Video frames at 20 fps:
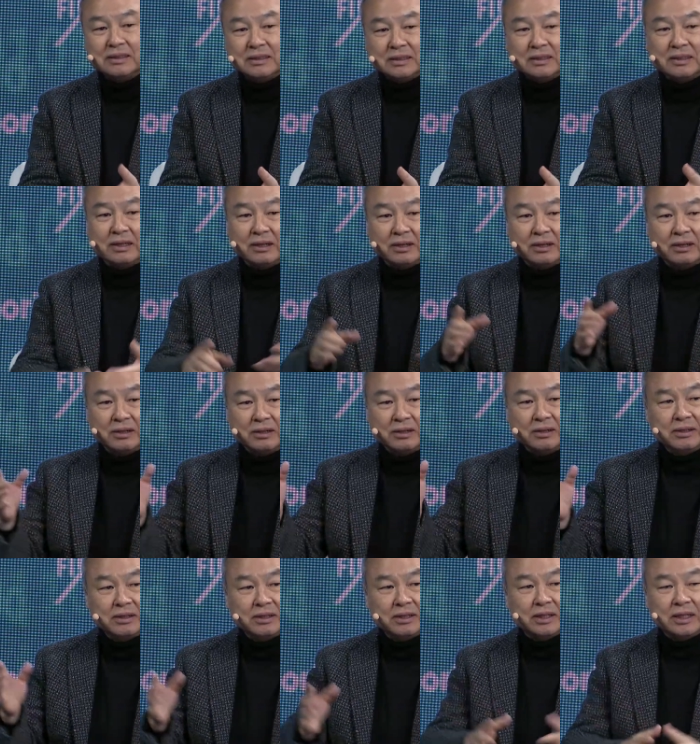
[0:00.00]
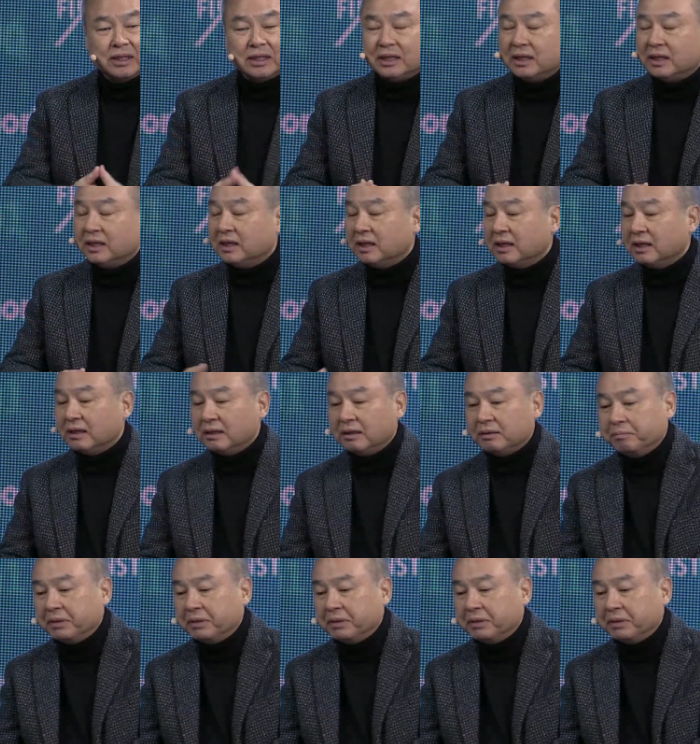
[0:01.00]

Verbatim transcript: you know, uh,